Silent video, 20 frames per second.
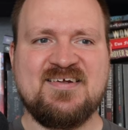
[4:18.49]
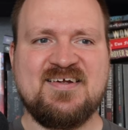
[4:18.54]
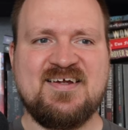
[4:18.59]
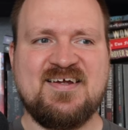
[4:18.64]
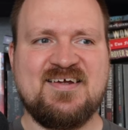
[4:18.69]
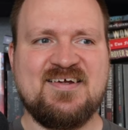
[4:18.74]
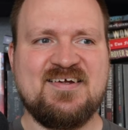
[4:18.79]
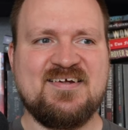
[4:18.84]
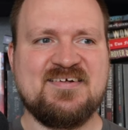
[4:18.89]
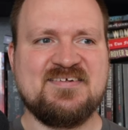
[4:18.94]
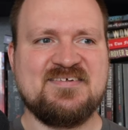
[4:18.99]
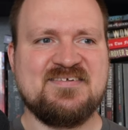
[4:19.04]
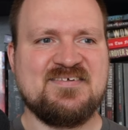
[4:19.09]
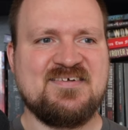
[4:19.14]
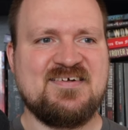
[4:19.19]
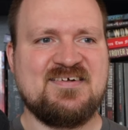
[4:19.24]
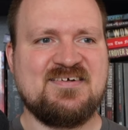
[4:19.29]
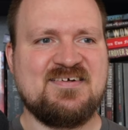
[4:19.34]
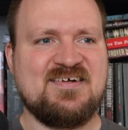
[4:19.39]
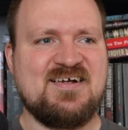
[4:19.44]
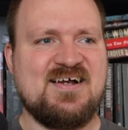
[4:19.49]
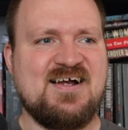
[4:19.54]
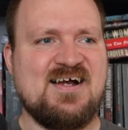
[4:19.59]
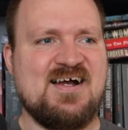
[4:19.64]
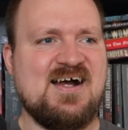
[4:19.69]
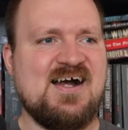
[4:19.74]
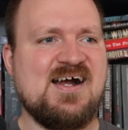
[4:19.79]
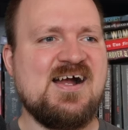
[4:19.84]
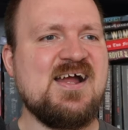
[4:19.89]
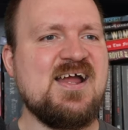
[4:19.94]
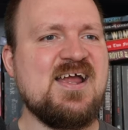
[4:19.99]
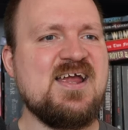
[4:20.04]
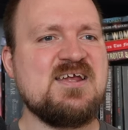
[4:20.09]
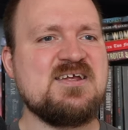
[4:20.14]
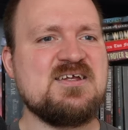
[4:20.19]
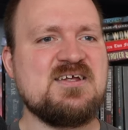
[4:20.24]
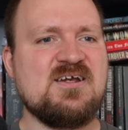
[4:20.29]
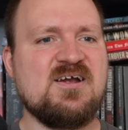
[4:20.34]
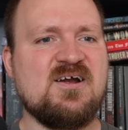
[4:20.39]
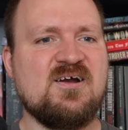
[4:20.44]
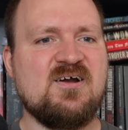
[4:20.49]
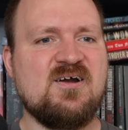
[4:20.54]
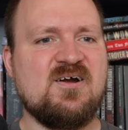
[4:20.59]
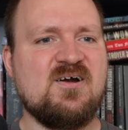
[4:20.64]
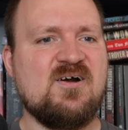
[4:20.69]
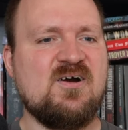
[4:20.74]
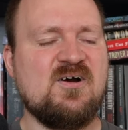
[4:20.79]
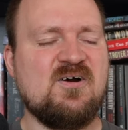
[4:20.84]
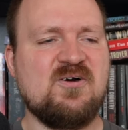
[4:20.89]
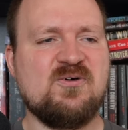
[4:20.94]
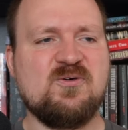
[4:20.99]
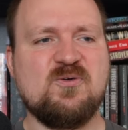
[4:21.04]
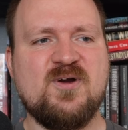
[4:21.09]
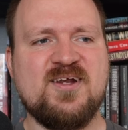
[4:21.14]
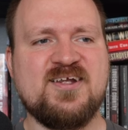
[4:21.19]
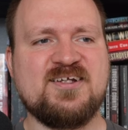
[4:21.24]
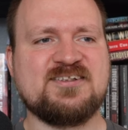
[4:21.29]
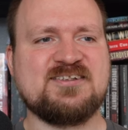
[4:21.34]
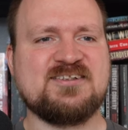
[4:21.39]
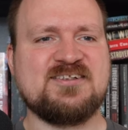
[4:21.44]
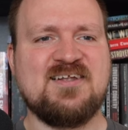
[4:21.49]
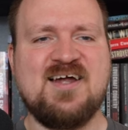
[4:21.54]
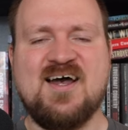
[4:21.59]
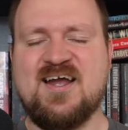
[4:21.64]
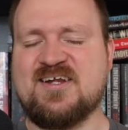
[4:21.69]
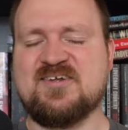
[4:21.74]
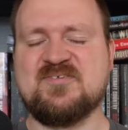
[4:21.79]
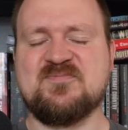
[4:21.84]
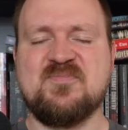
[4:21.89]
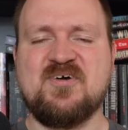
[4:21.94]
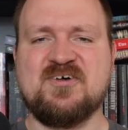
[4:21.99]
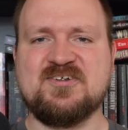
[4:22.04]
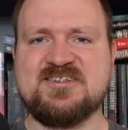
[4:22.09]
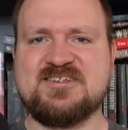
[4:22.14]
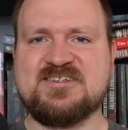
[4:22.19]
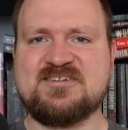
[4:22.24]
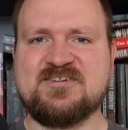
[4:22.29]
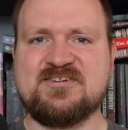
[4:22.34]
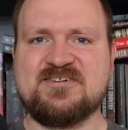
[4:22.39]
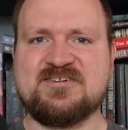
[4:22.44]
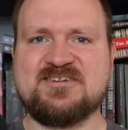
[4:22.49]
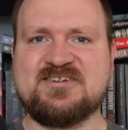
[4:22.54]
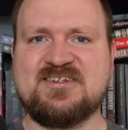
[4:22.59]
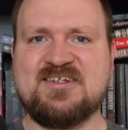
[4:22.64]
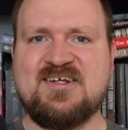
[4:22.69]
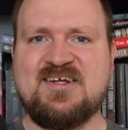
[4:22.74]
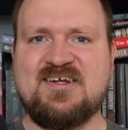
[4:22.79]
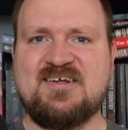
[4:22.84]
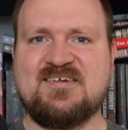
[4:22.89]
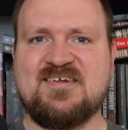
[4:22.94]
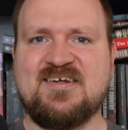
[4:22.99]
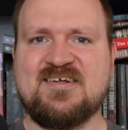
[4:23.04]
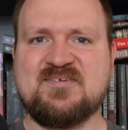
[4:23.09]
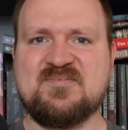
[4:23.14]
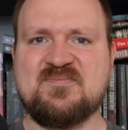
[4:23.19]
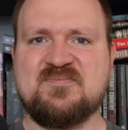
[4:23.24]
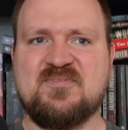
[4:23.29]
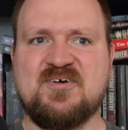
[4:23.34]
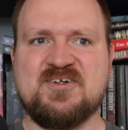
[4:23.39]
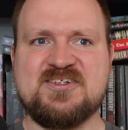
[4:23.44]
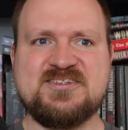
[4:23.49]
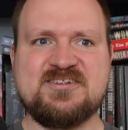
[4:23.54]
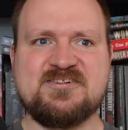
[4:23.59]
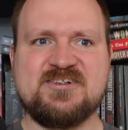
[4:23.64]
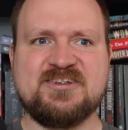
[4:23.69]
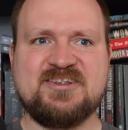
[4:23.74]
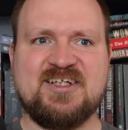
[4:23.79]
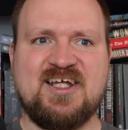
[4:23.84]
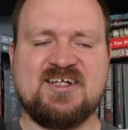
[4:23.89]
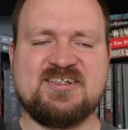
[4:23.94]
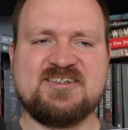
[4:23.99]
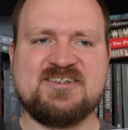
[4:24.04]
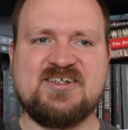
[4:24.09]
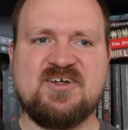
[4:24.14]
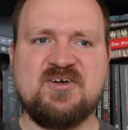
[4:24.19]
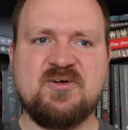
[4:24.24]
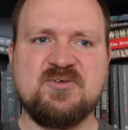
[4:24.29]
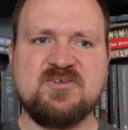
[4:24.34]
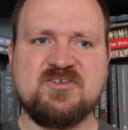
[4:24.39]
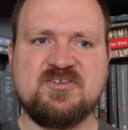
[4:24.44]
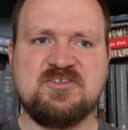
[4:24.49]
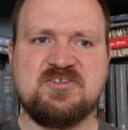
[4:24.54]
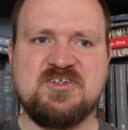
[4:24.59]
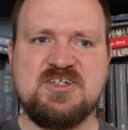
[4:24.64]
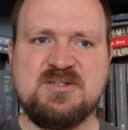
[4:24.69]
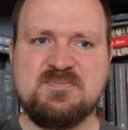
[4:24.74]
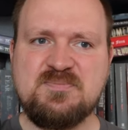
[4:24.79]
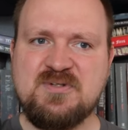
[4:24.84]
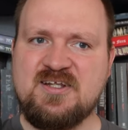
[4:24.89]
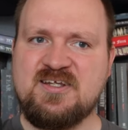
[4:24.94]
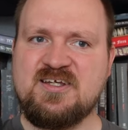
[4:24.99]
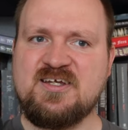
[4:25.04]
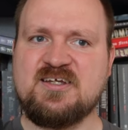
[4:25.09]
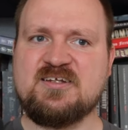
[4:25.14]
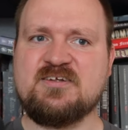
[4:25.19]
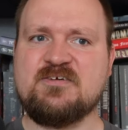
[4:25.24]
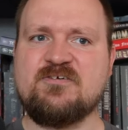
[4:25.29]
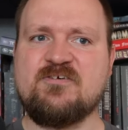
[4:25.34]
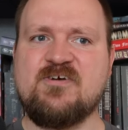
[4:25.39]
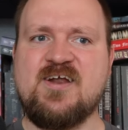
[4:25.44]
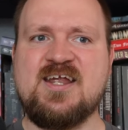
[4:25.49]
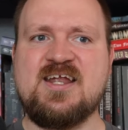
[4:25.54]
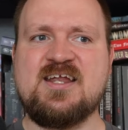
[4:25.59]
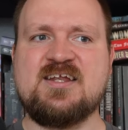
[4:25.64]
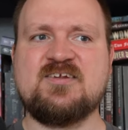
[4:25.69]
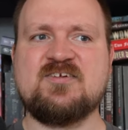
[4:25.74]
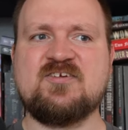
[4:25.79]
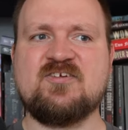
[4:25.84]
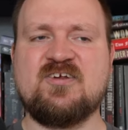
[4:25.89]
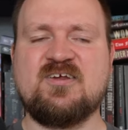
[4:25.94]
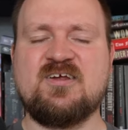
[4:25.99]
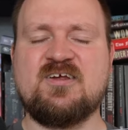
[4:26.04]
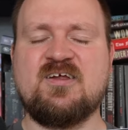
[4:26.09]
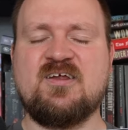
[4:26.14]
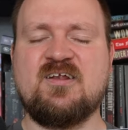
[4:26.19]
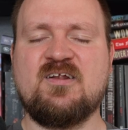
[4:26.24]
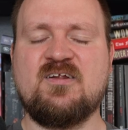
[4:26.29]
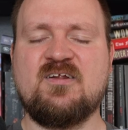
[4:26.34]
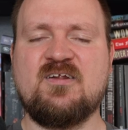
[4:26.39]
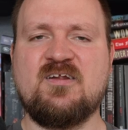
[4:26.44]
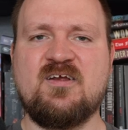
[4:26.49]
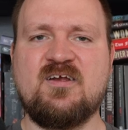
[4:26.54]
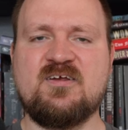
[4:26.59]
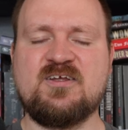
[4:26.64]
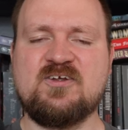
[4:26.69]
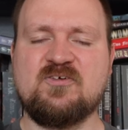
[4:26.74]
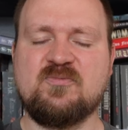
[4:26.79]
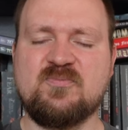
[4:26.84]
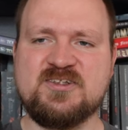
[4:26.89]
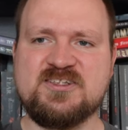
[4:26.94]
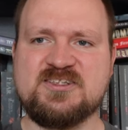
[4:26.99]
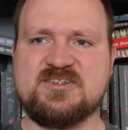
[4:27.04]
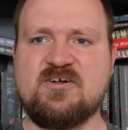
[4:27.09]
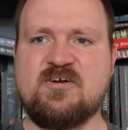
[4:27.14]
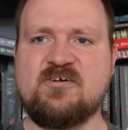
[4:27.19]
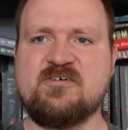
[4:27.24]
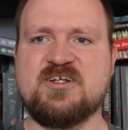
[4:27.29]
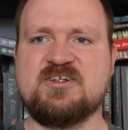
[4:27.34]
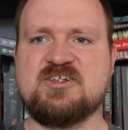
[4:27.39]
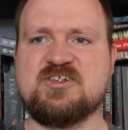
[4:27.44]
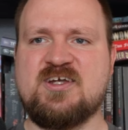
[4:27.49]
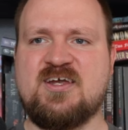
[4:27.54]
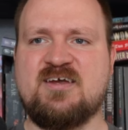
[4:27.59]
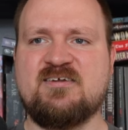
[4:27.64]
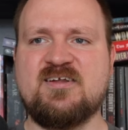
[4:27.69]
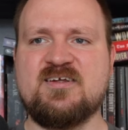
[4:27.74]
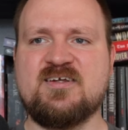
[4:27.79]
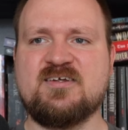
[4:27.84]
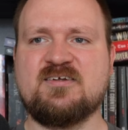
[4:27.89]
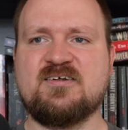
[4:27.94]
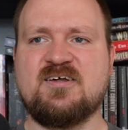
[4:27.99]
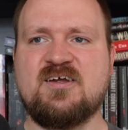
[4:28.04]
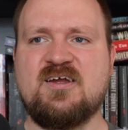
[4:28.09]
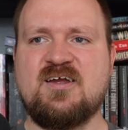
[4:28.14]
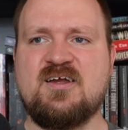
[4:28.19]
And I always liked monsters. Like, monsters are so deeply ingrained in human storytelling.